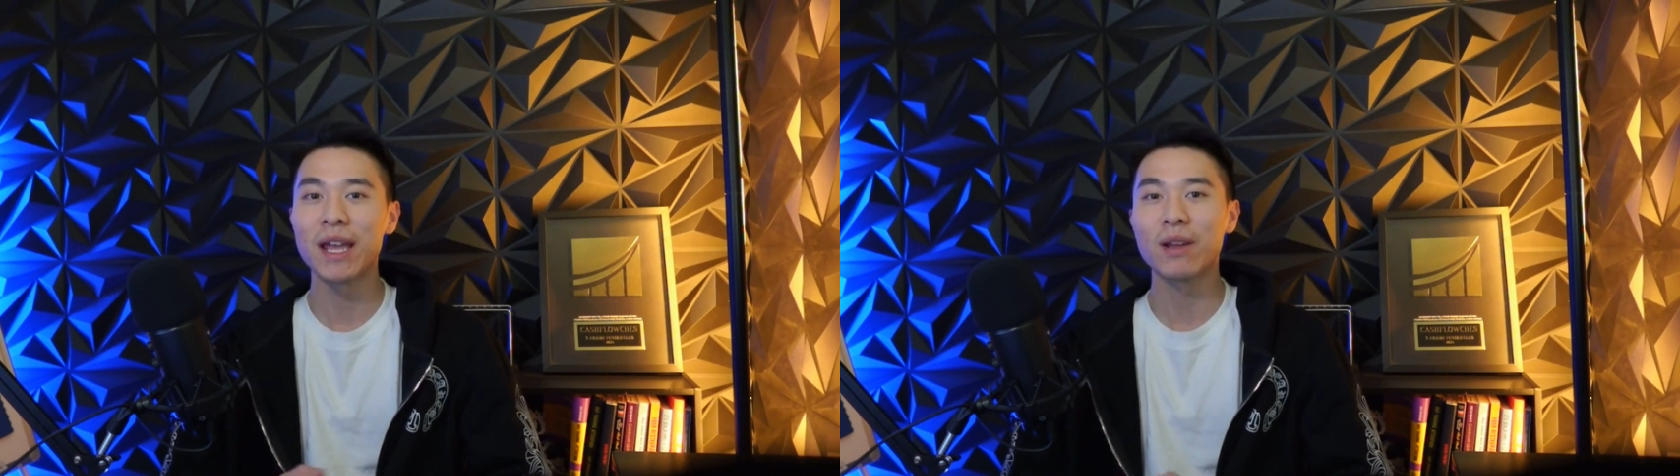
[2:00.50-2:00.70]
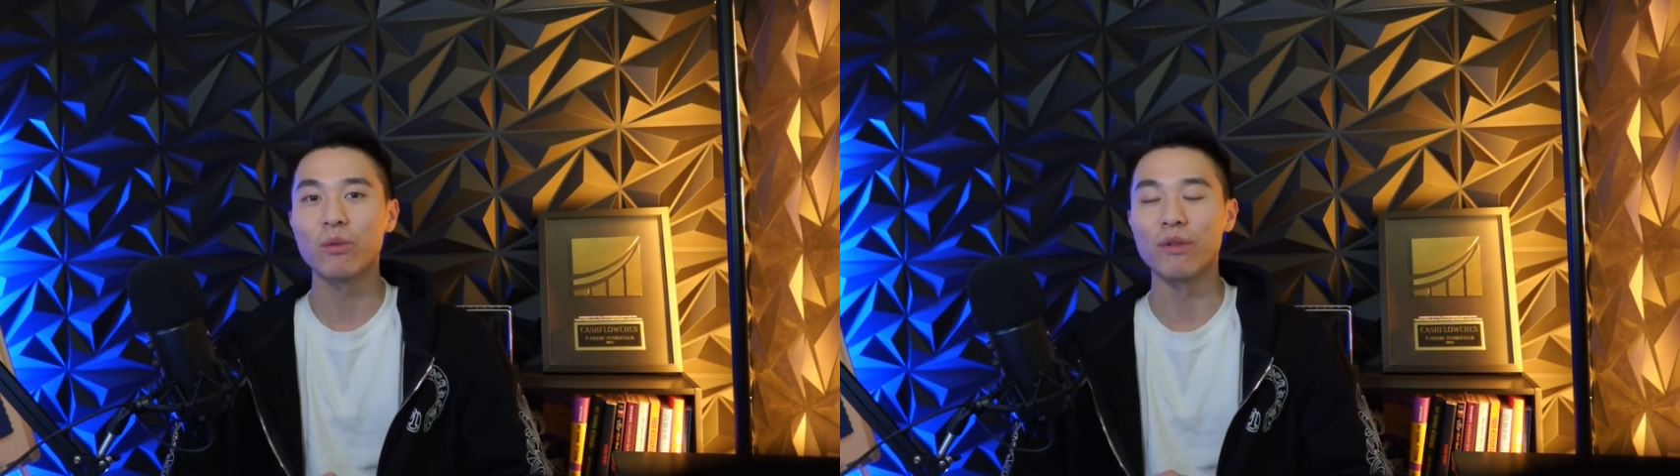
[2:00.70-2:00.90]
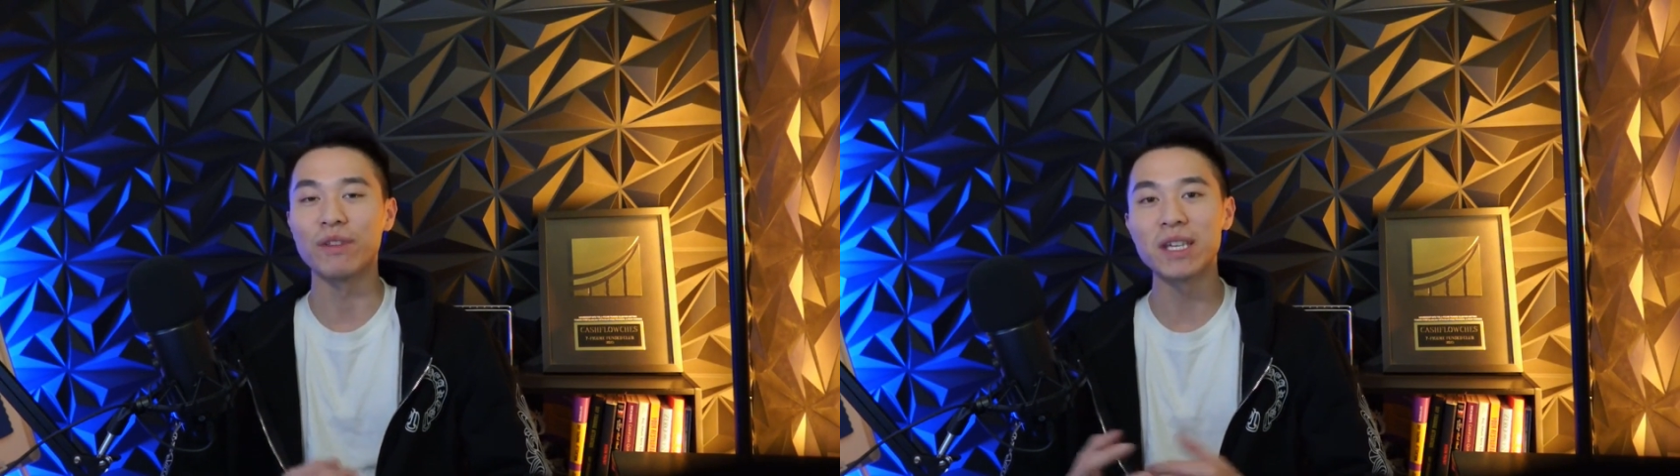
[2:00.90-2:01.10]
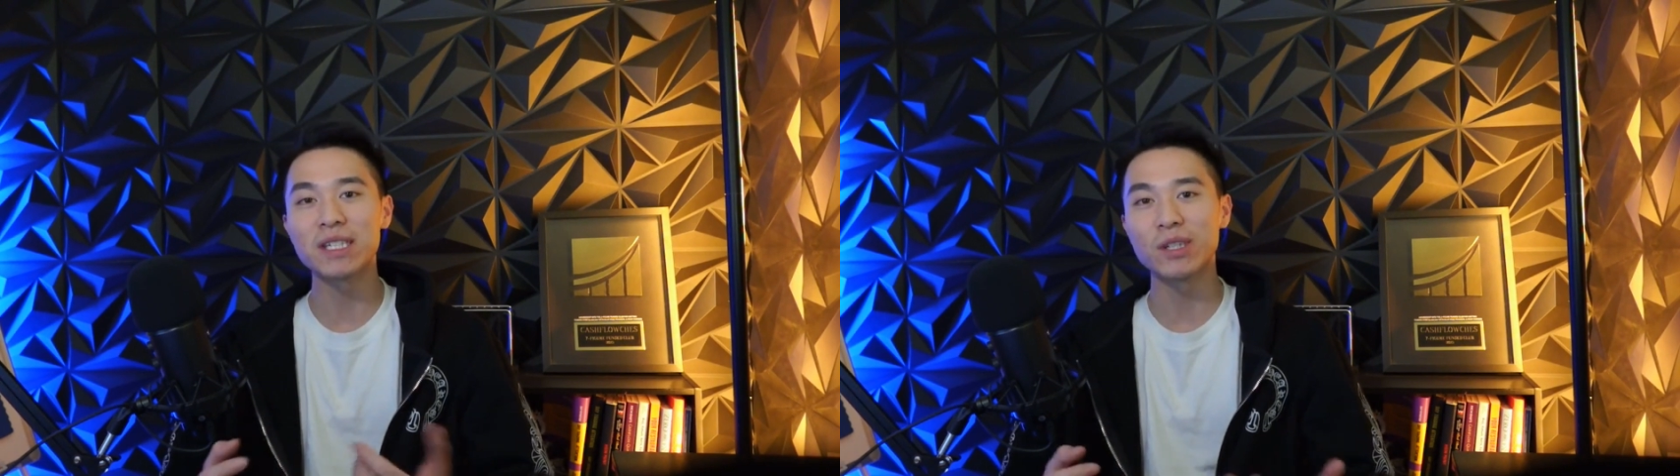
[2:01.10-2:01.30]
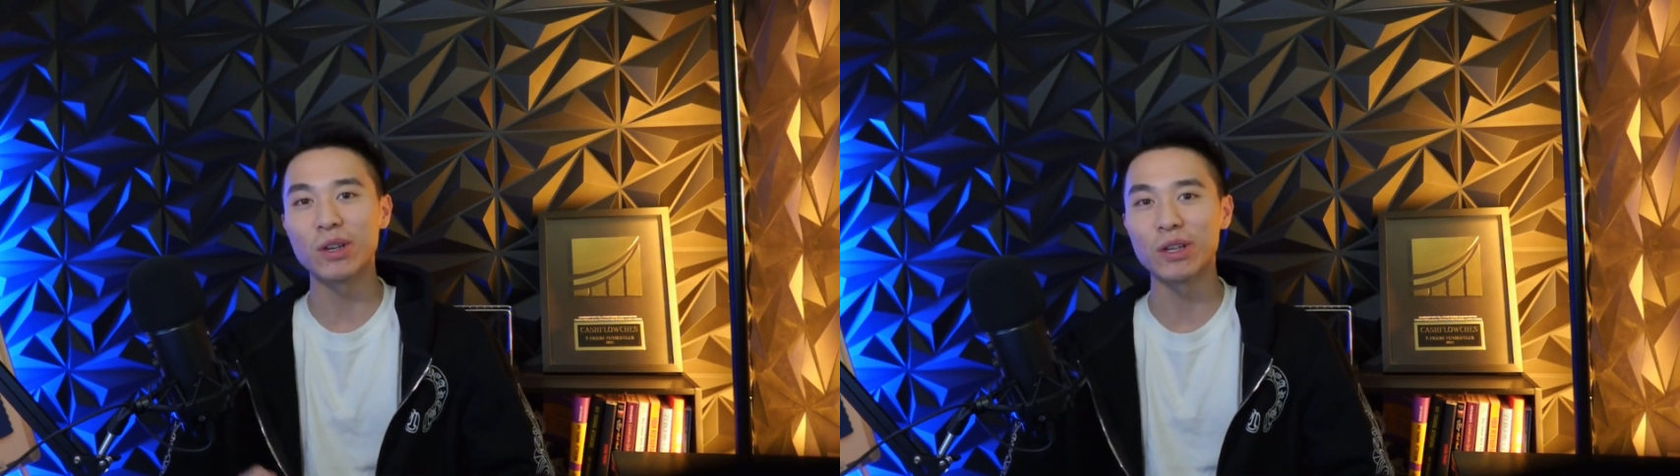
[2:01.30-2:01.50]
With
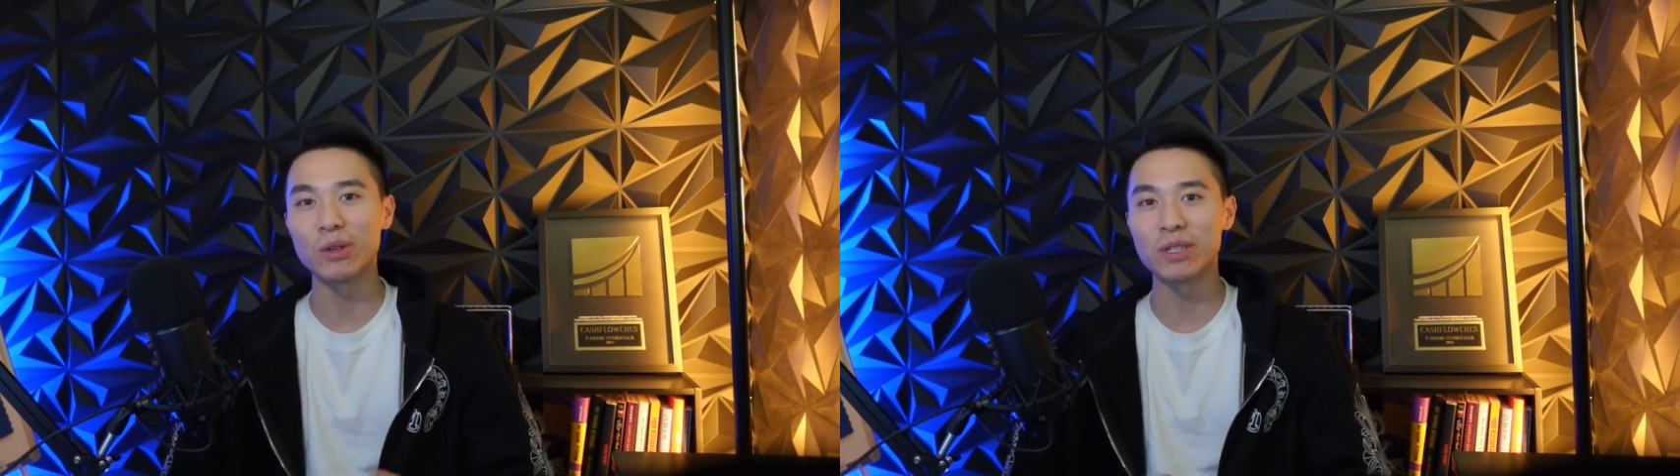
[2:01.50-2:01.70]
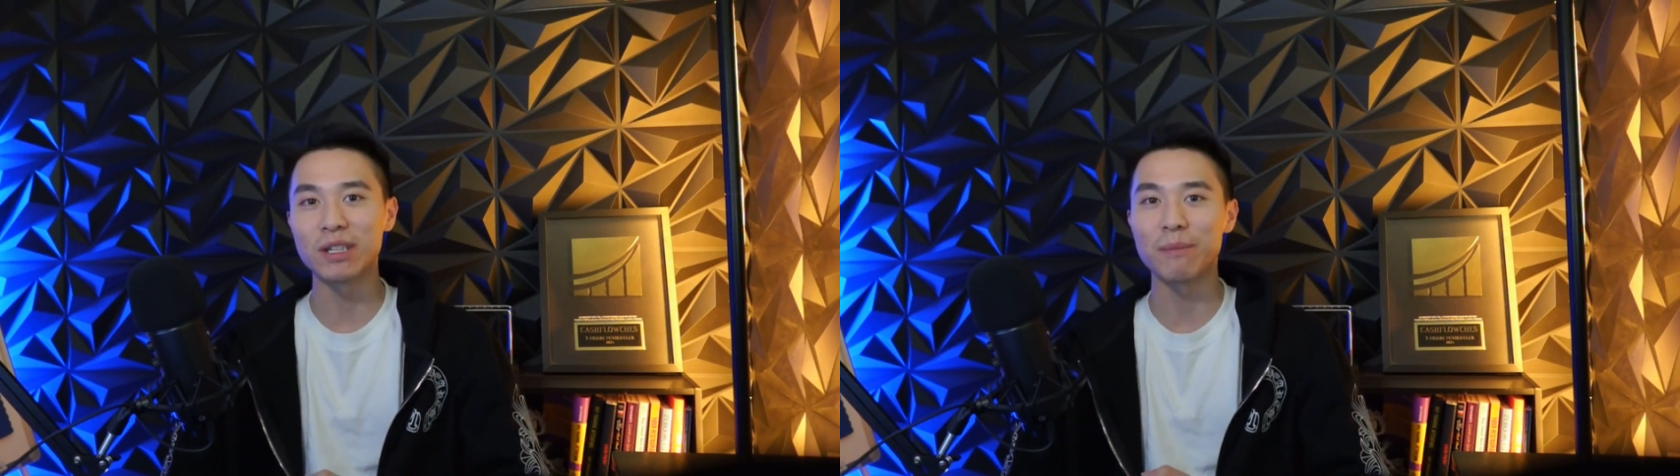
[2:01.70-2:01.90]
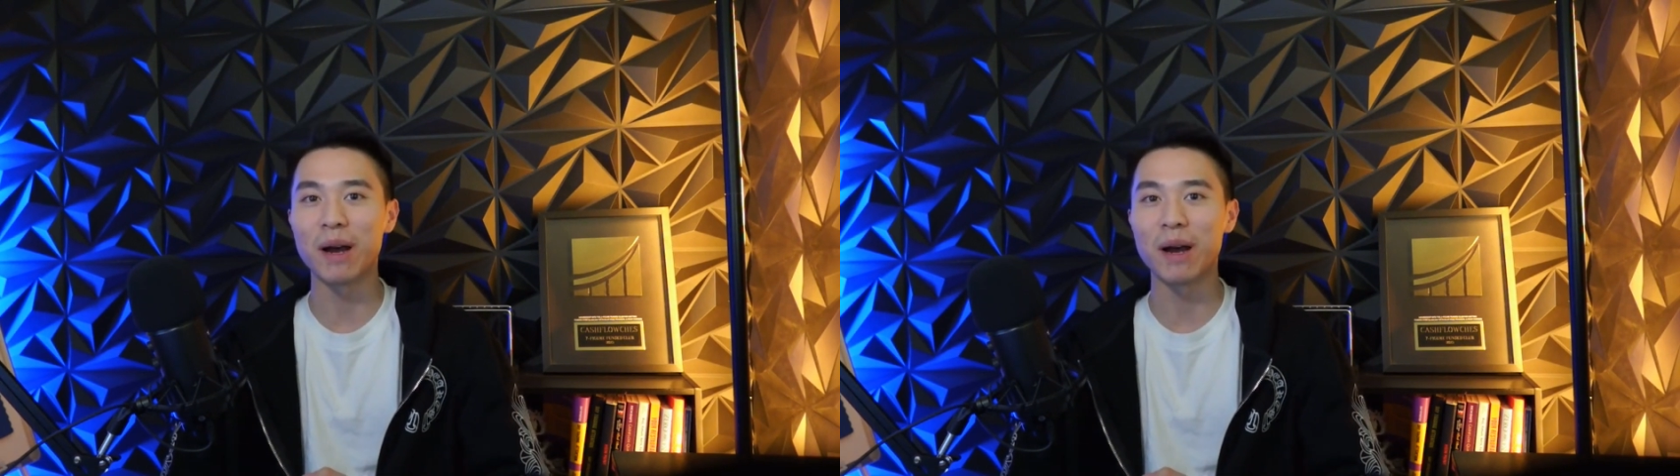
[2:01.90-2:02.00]
this, you can use it to